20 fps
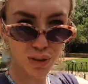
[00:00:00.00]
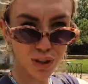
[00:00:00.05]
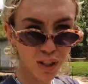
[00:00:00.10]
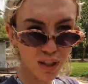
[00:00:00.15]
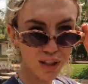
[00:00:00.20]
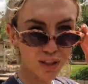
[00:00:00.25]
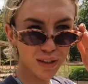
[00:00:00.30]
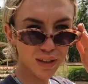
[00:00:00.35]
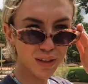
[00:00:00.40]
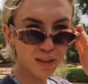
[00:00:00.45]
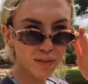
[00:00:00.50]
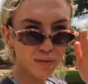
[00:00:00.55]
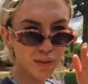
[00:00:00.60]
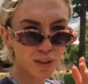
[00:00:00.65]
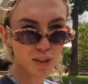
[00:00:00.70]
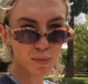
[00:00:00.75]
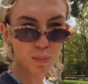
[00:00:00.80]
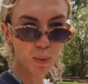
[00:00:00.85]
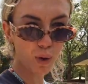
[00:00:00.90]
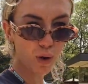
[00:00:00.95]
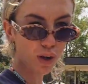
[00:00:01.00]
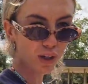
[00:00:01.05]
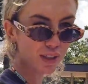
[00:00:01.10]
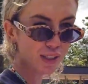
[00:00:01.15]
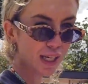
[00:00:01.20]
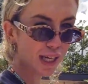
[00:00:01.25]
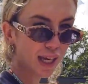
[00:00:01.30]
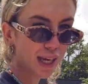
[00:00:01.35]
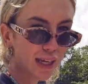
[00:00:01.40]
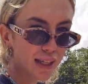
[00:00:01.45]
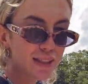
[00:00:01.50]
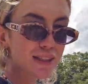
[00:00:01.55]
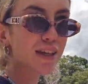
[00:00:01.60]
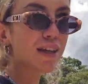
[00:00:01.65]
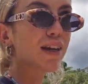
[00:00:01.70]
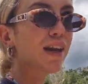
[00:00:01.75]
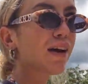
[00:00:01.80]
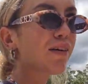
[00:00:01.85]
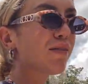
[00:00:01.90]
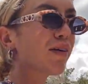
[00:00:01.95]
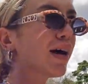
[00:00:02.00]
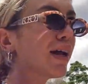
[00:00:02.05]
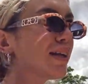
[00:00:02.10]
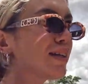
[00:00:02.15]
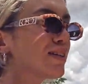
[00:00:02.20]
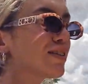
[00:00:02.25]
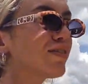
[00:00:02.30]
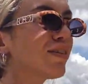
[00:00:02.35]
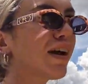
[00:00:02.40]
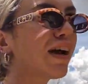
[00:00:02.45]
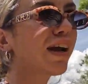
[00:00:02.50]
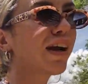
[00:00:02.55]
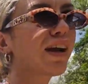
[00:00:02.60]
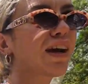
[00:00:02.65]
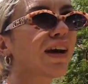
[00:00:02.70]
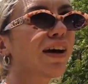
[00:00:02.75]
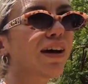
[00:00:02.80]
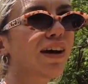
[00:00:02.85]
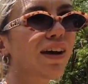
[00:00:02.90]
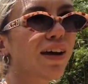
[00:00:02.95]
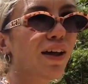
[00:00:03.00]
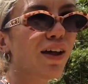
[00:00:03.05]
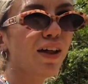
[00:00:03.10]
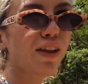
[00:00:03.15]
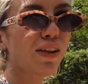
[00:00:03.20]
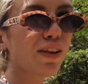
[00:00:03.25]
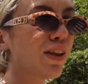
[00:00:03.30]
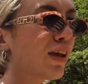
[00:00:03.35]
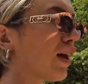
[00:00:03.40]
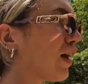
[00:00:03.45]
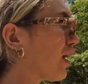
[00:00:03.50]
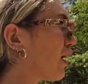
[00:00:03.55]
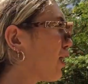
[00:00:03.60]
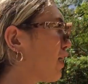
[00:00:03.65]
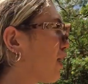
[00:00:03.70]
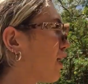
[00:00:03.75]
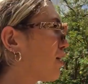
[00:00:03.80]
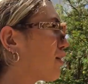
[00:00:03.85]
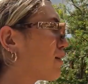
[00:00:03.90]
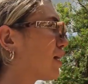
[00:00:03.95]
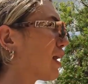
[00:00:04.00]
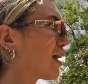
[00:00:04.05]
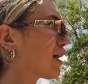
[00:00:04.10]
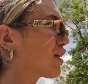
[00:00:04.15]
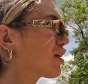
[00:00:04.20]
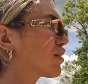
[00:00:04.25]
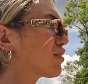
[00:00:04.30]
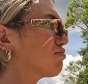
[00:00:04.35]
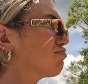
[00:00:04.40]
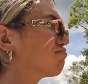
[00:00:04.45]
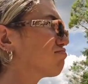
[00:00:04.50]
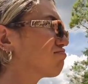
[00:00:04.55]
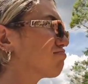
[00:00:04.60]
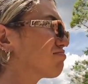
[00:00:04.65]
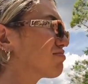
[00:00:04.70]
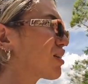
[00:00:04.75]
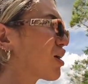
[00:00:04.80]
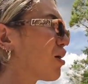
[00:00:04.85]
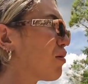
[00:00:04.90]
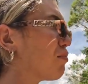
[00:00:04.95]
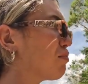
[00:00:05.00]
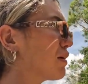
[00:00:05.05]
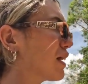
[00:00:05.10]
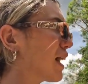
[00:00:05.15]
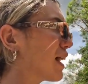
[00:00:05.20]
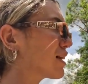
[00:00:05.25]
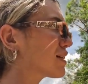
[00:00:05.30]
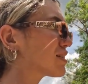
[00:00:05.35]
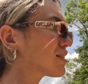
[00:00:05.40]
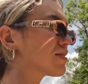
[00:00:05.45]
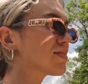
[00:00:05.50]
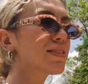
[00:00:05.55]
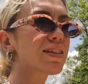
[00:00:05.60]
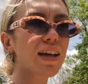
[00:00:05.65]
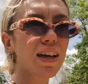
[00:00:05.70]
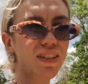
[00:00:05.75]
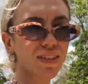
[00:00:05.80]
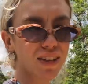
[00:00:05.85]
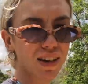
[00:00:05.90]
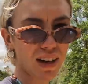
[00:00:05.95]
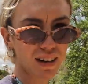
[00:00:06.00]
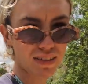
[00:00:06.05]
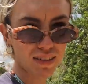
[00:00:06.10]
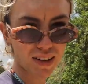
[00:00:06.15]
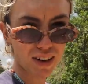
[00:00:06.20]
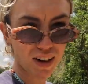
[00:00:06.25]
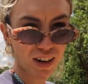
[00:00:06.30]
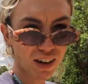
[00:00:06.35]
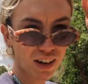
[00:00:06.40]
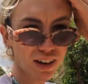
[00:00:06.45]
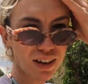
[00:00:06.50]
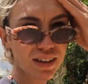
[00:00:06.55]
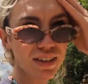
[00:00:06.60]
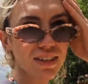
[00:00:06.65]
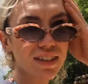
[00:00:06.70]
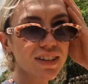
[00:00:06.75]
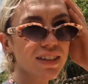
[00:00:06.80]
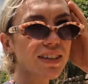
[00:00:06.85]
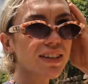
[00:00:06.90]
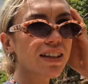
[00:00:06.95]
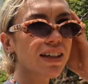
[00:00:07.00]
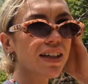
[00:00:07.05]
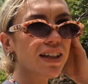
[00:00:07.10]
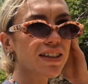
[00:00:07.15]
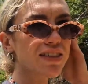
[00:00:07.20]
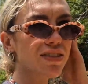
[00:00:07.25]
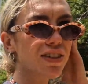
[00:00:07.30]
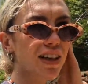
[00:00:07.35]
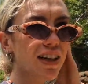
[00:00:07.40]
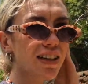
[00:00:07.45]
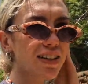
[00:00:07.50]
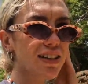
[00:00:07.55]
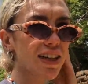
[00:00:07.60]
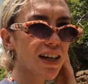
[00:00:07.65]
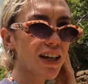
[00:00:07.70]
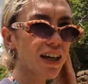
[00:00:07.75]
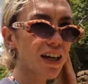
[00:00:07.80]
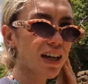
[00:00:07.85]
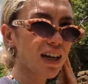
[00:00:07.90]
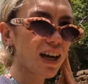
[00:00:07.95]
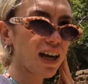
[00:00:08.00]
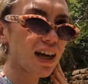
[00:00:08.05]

Just we just bought our tickets, and now we're entering the like complex of Sigiriya Rock. It's really exciting.